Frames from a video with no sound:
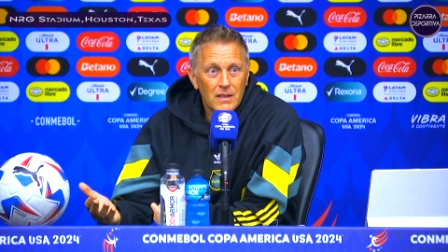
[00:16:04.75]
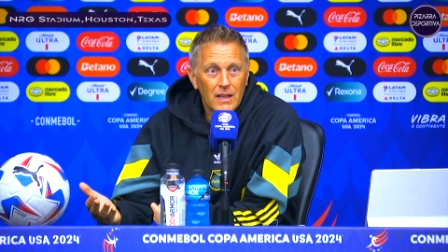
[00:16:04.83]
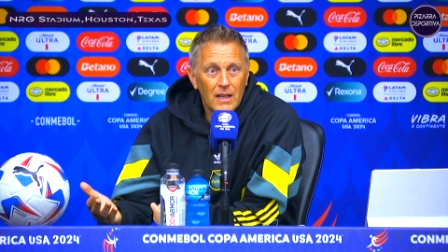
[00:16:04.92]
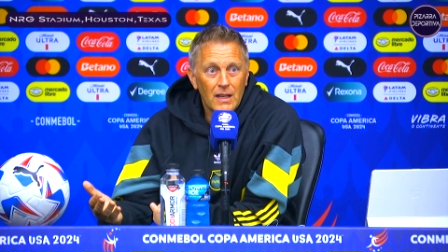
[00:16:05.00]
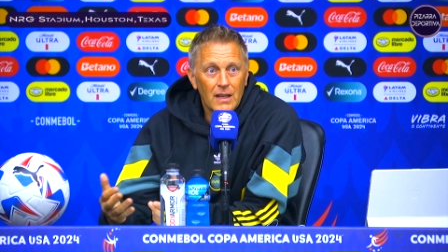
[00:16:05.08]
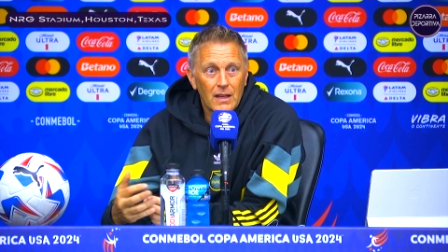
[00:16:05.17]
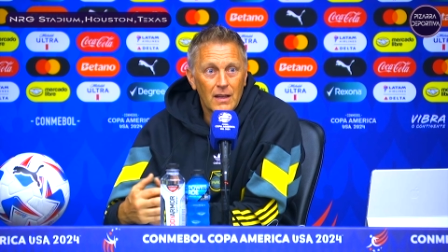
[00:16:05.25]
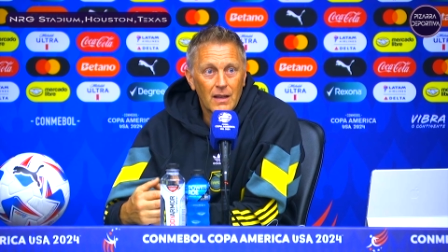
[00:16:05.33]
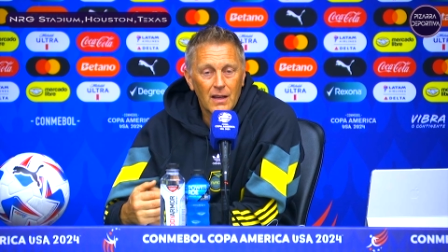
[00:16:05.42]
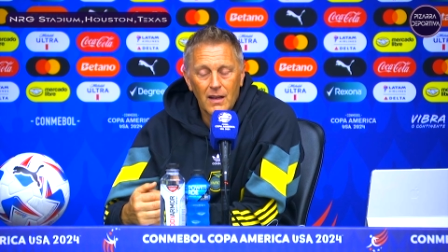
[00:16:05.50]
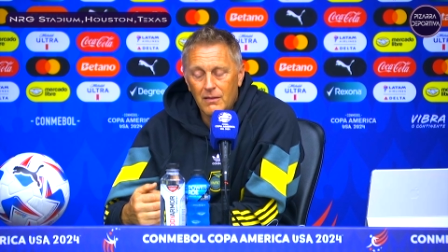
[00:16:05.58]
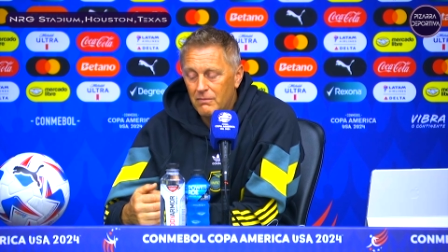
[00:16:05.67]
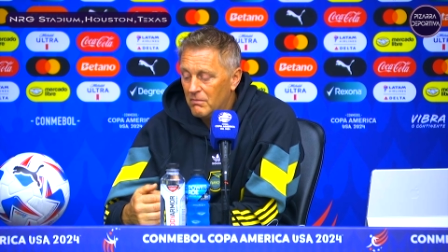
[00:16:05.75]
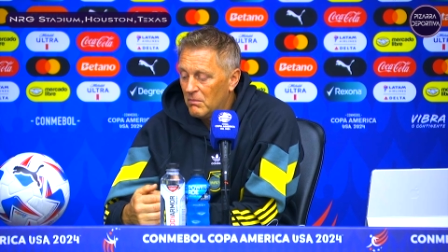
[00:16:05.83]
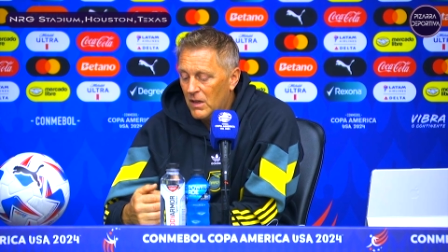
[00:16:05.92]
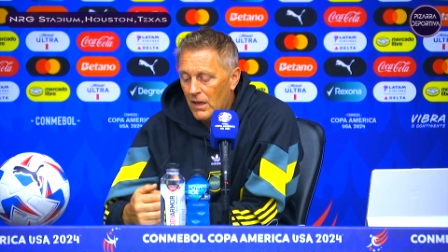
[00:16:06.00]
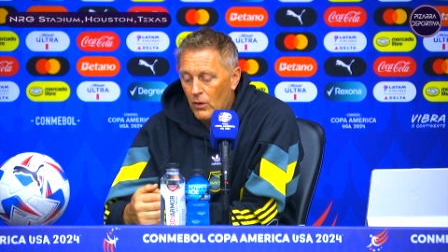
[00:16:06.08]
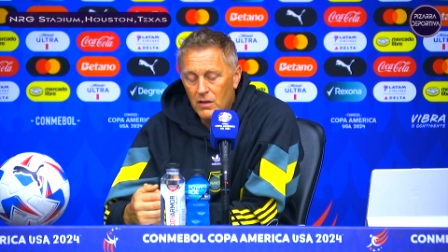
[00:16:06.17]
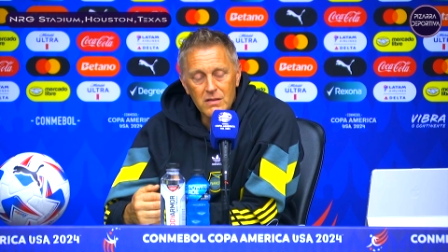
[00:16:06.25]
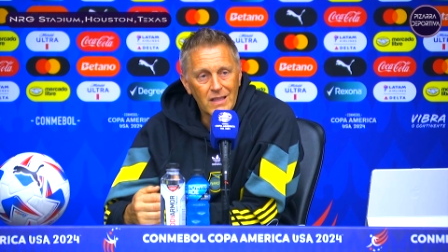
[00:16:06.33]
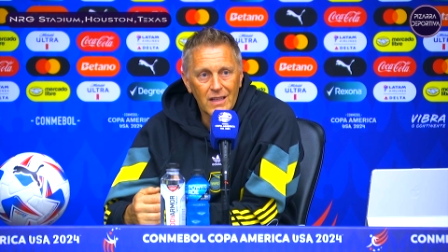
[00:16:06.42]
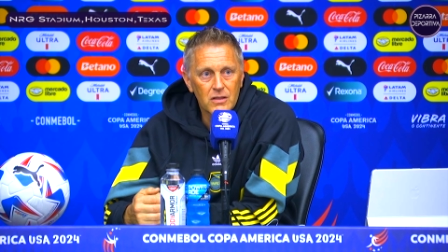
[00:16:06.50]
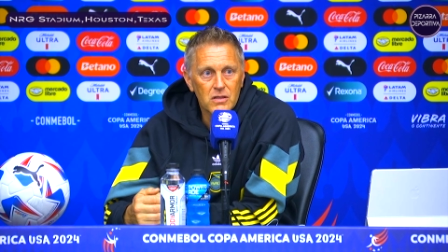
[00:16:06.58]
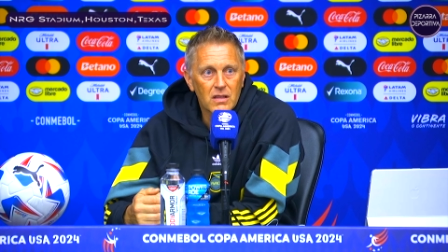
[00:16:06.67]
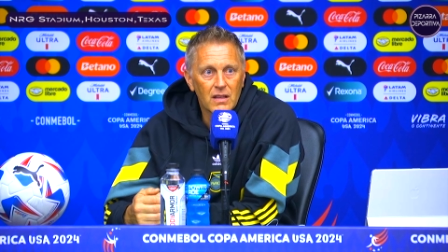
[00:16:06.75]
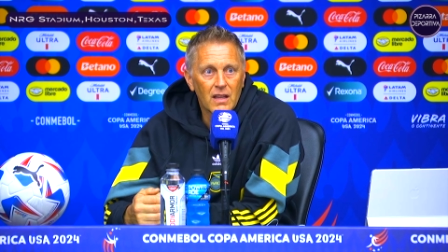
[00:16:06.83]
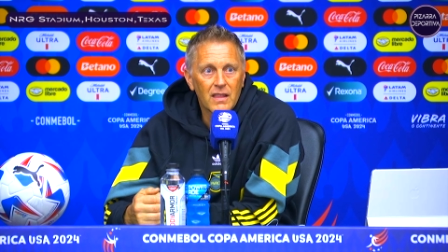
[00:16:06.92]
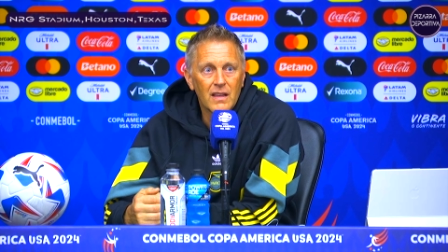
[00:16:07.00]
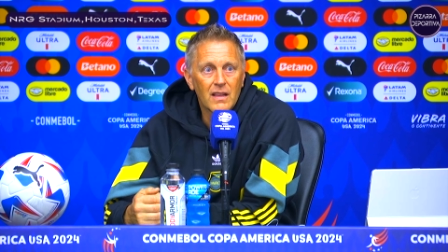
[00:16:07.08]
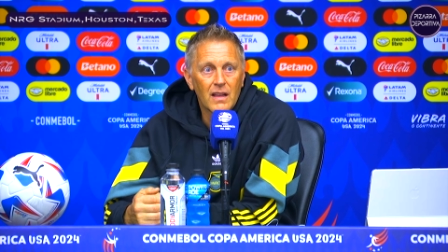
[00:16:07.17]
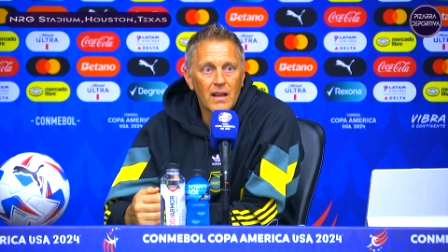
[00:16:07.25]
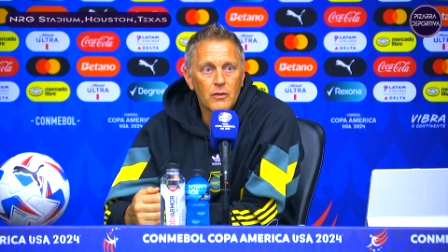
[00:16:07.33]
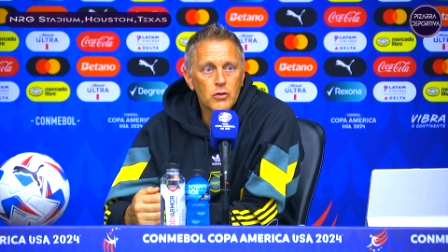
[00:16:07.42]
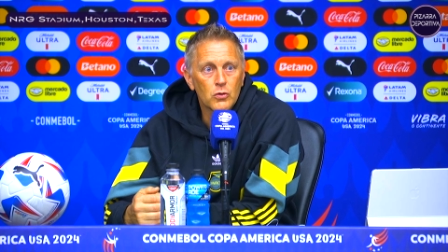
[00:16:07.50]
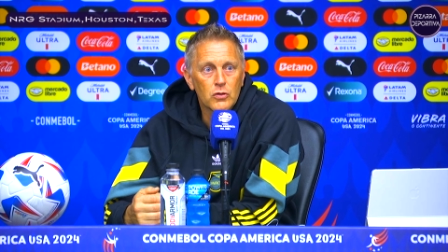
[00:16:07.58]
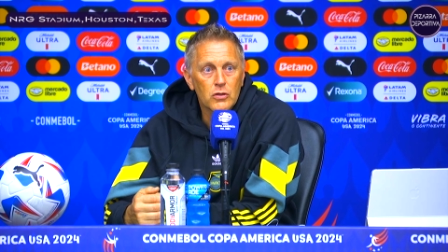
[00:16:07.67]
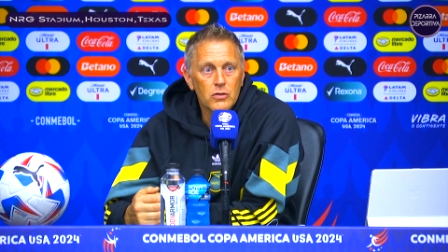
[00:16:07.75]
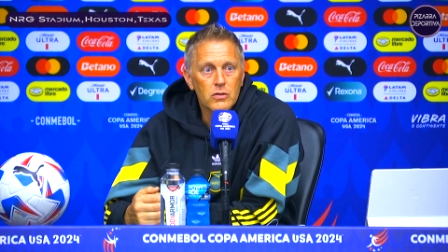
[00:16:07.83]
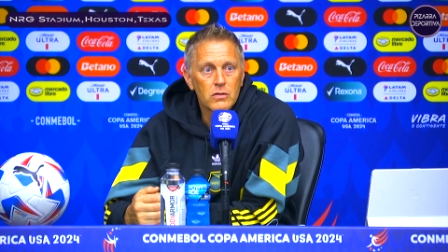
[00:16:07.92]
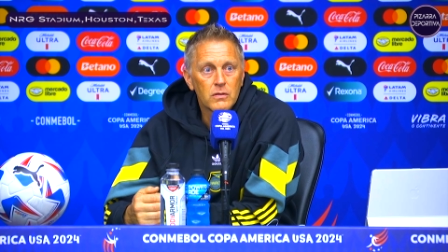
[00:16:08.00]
Uh, and honestly, I just I think that suits us.